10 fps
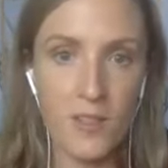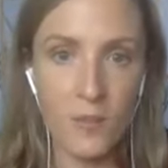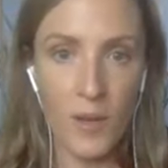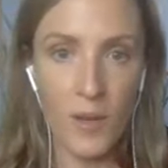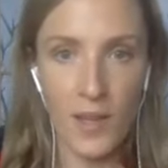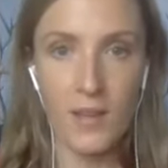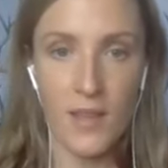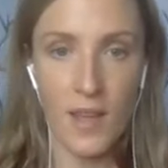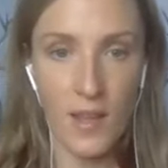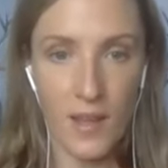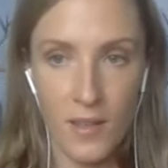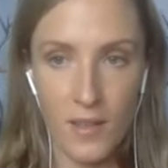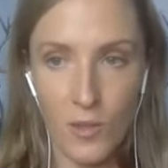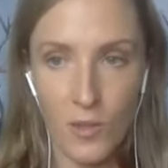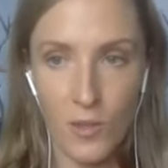in the way that, like,
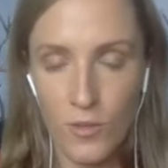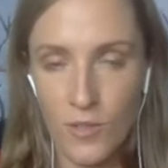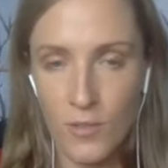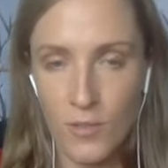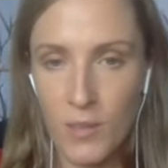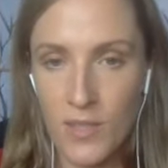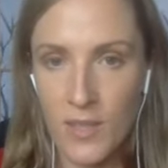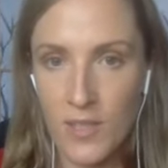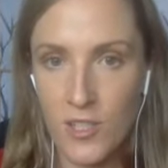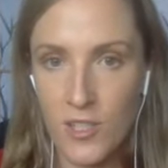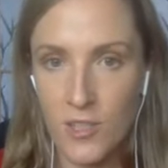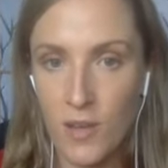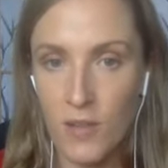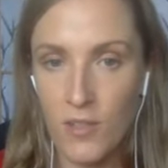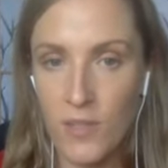you know, people tend to do
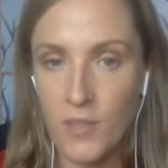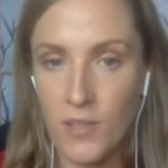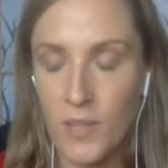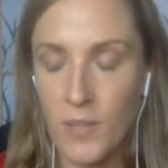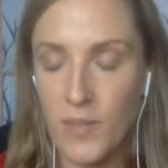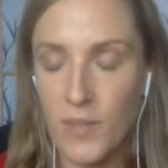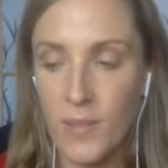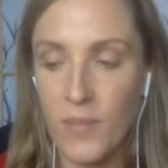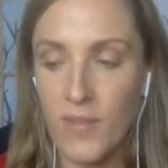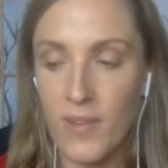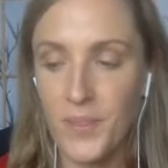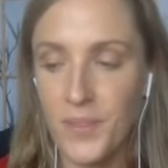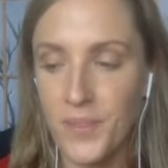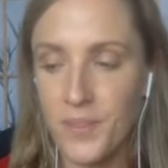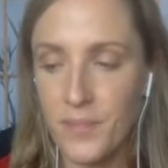at Christmas time, this time of year.
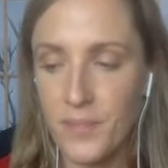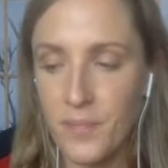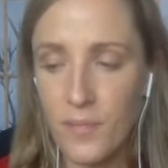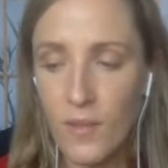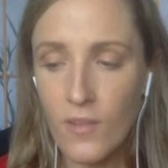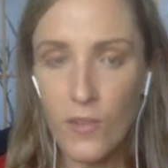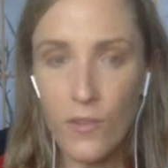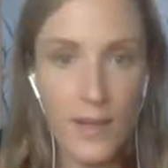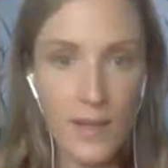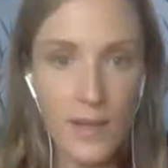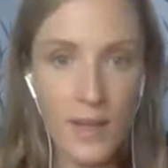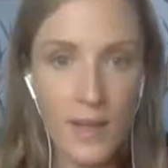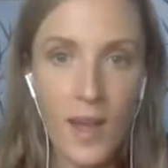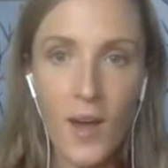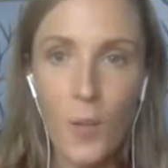So really,
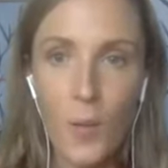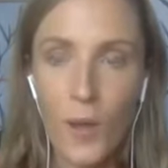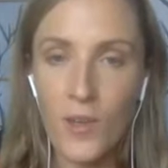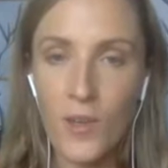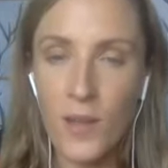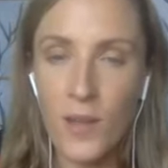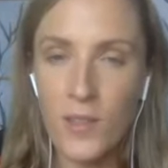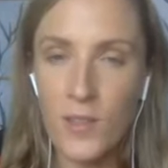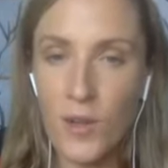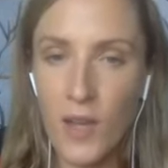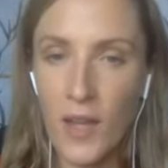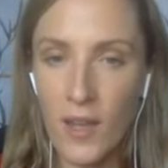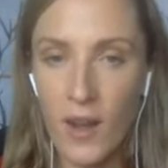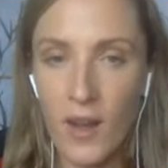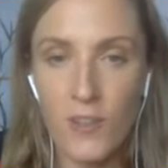when you want to be looking at
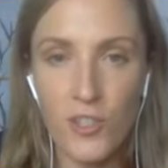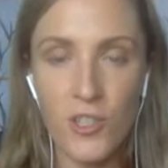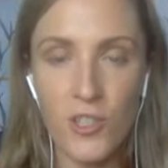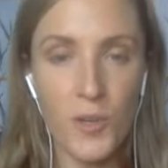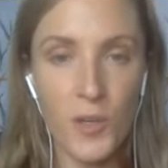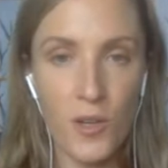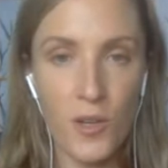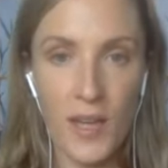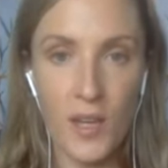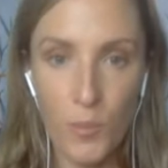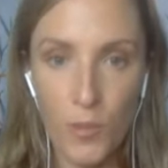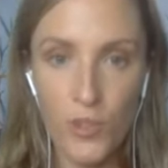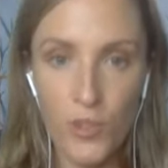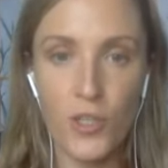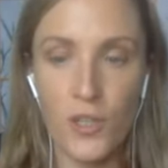your energy, you want to be looking at your
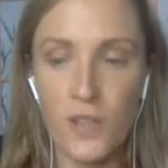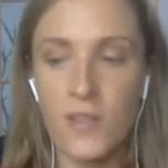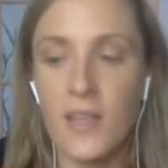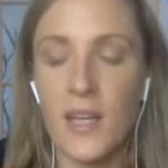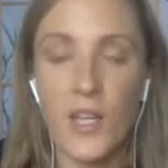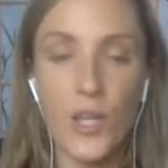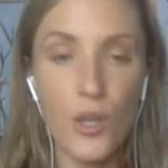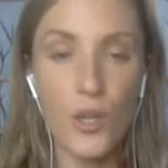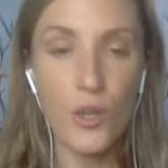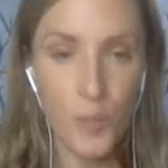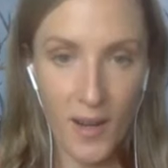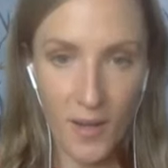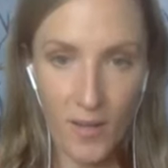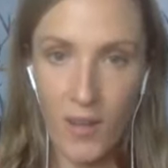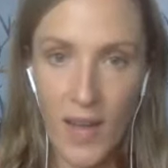blood sugars. And a huge
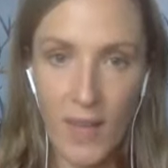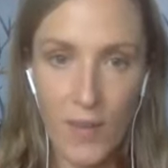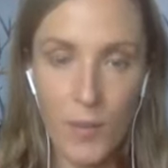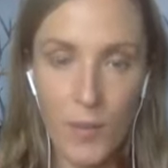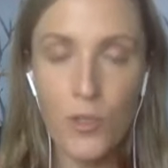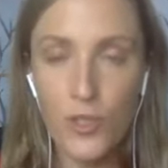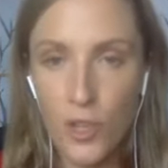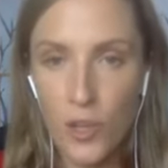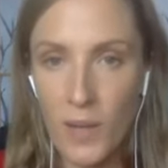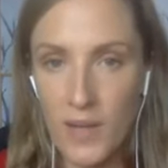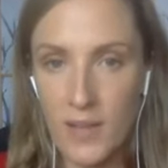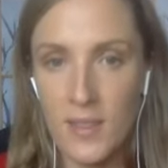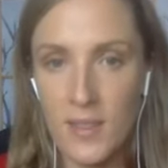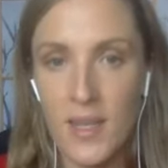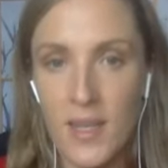part of having blood sugar
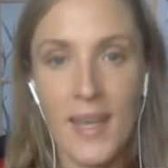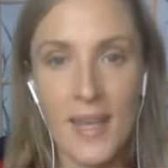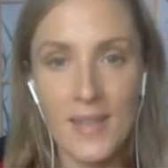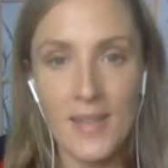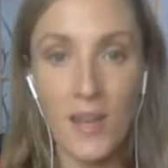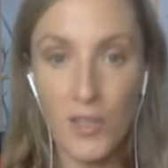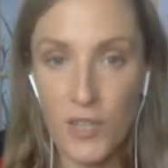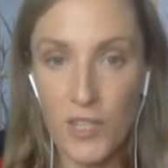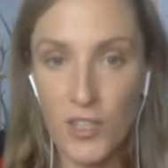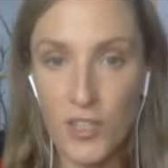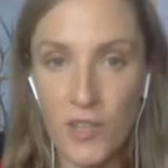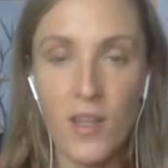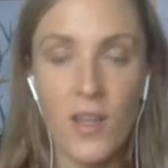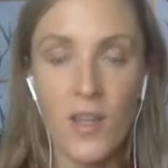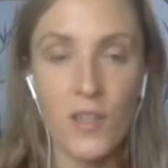balance is hydration.
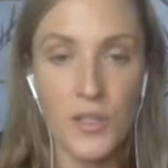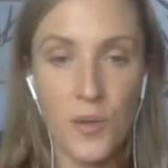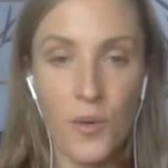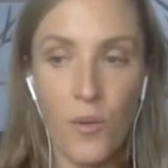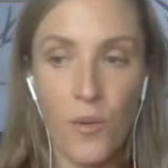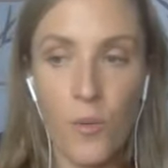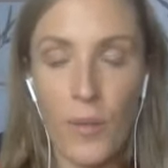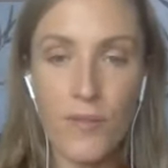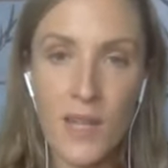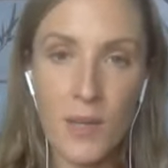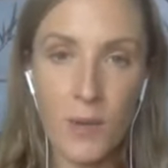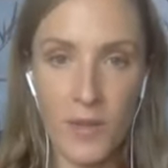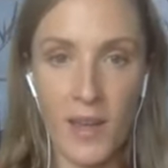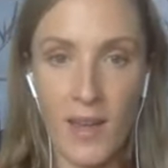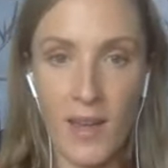So what we really want
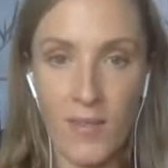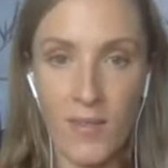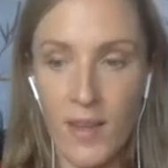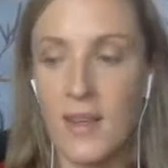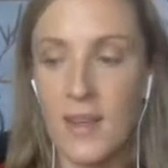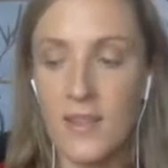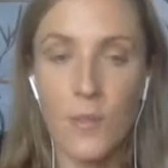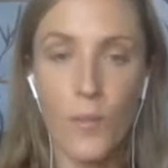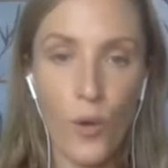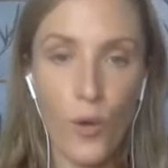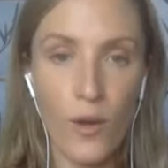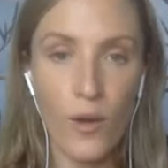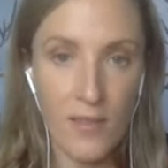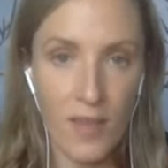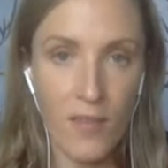to be having is more
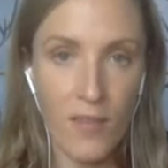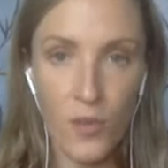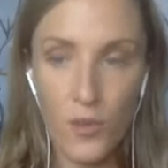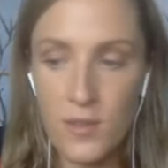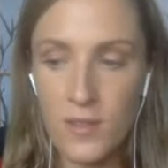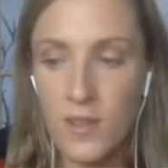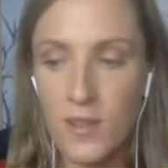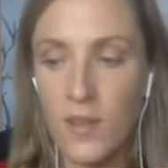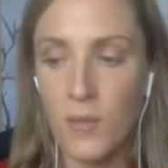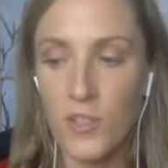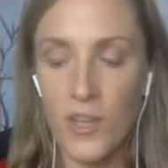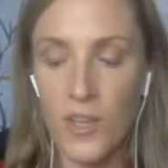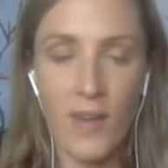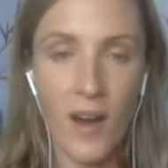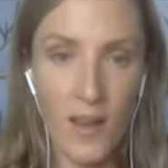living foods, which
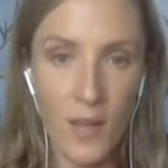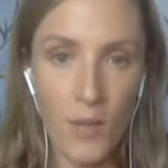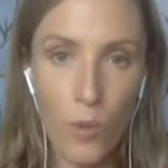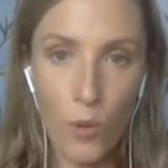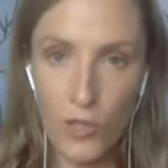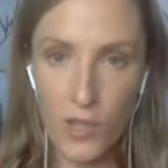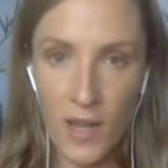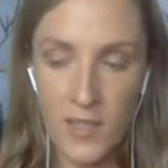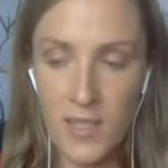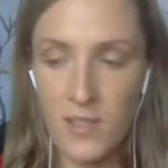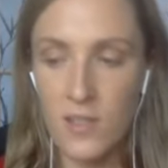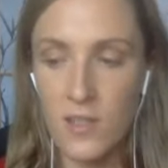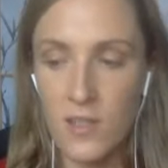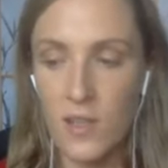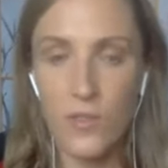have high water content.
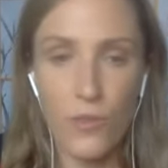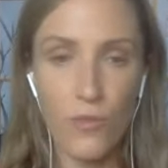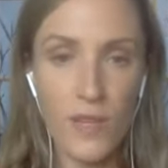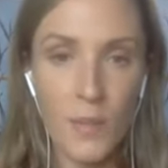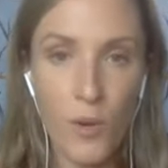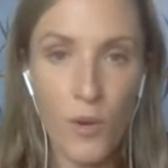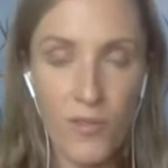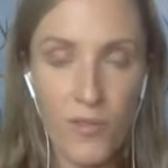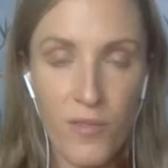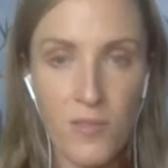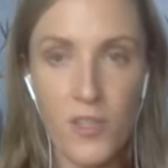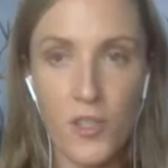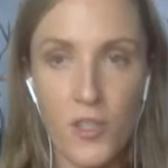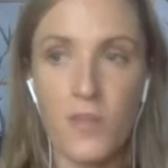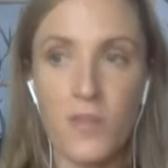So really more fruits and
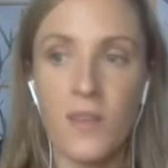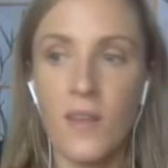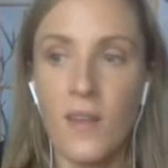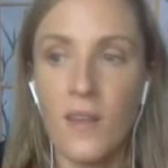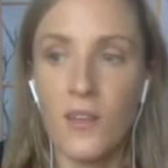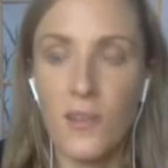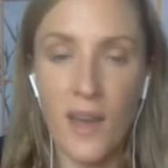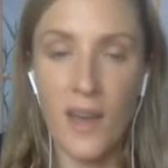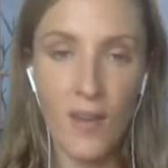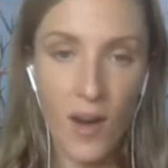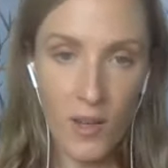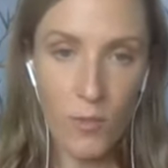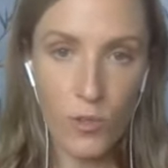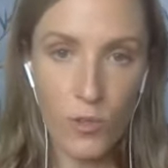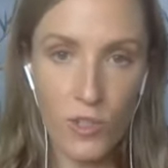vegetables, you know, that have high
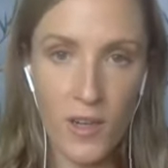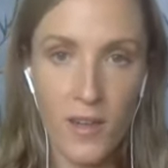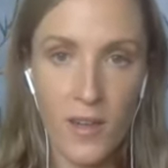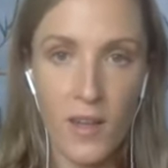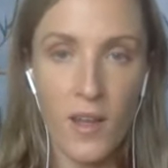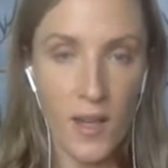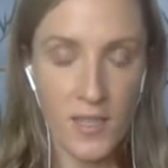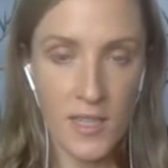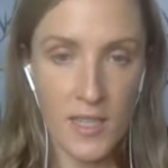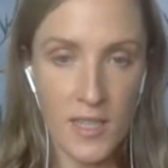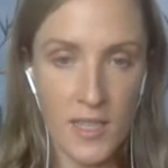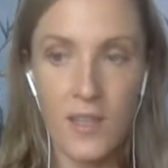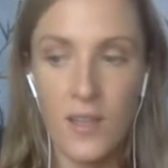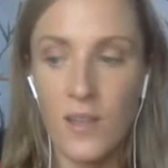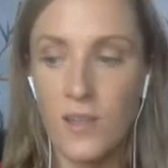water content,
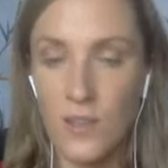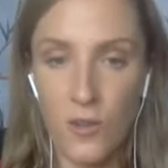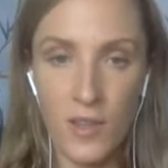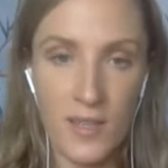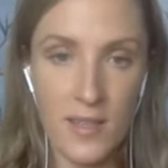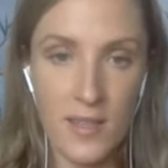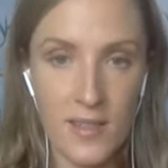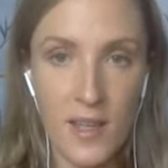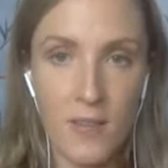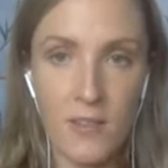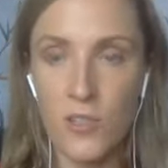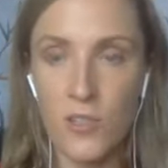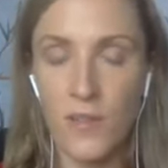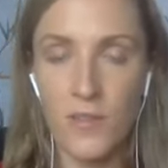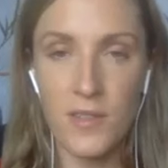you know, things like celery
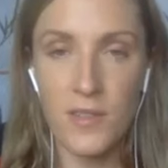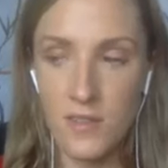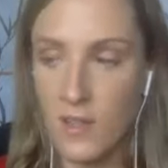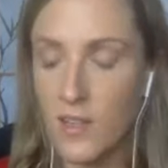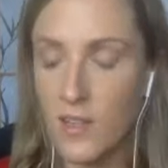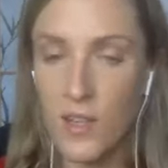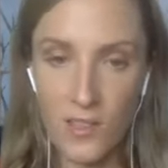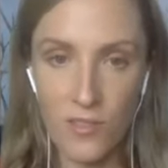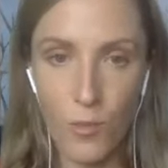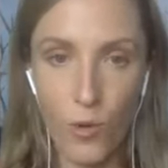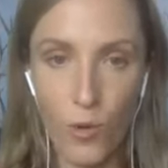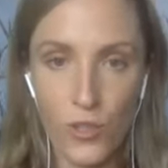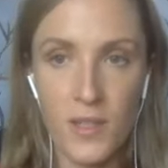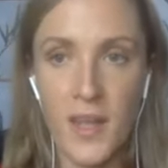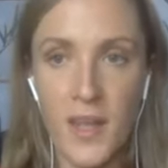juice, obviously there's a lot of
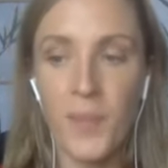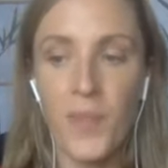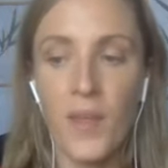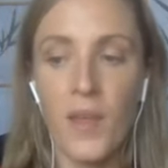water in them,